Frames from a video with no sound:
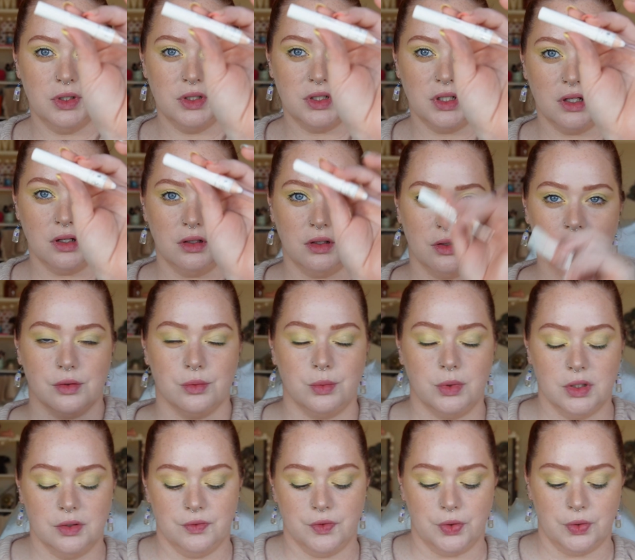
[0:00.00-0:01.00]
to take another one
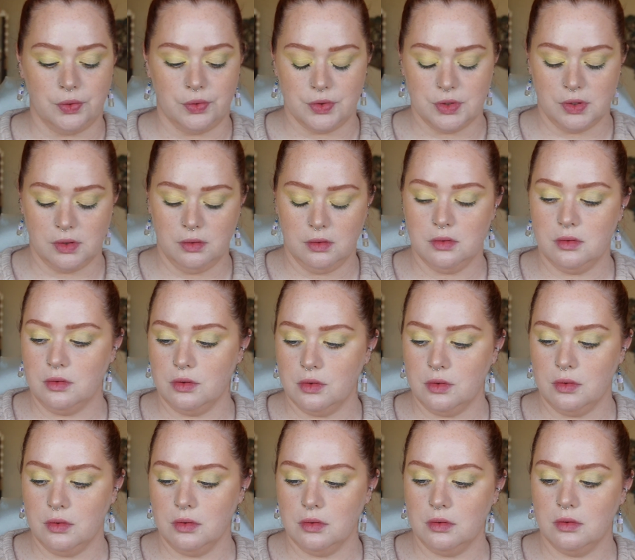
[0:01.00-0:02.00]
of those
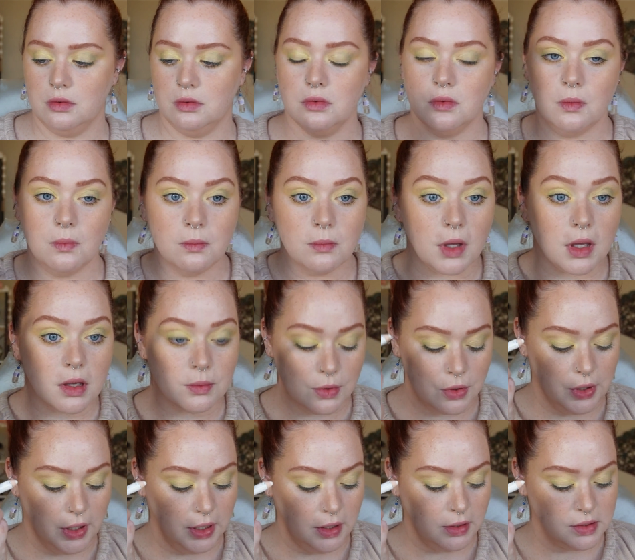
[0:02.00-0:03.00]
makeup
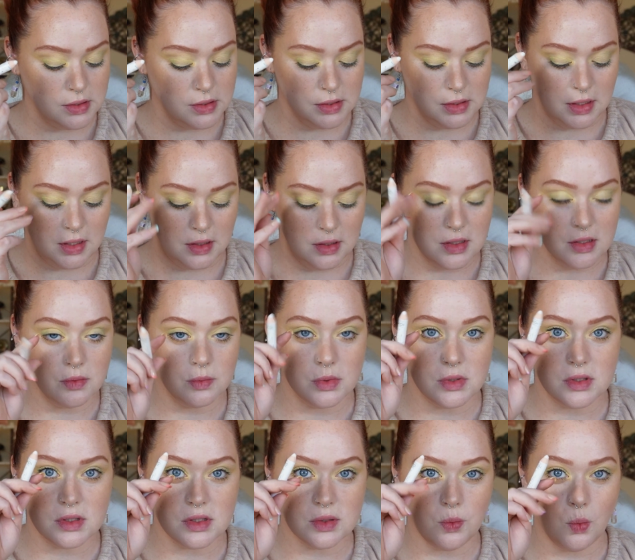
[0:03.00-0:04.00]
crayons, and this
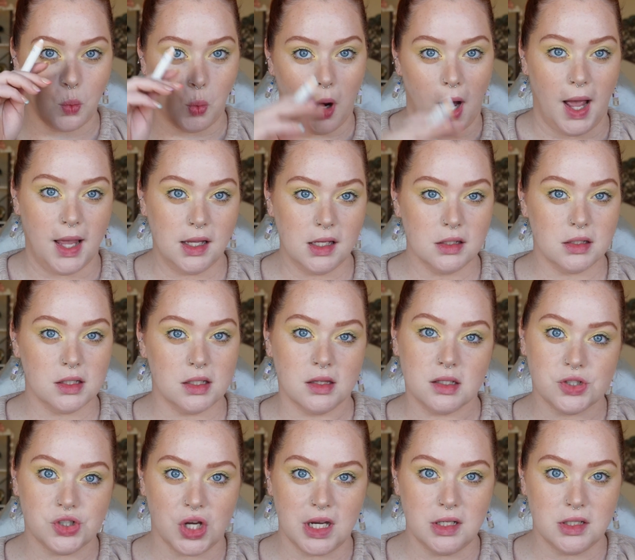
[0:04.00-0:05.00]
one's white in the
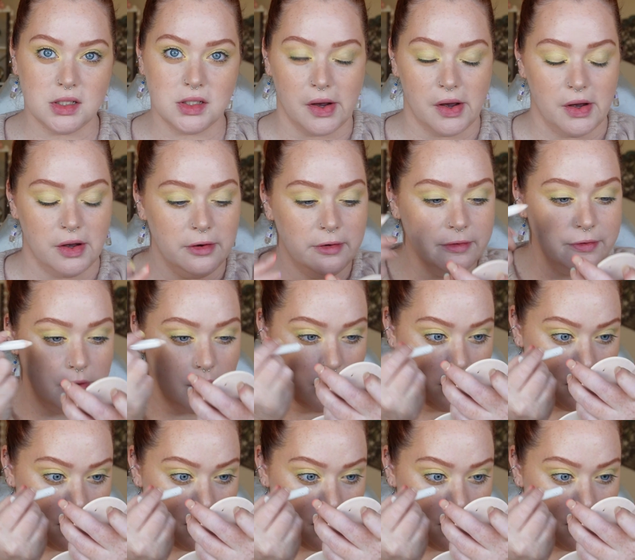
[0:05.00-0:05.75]
shade Dove.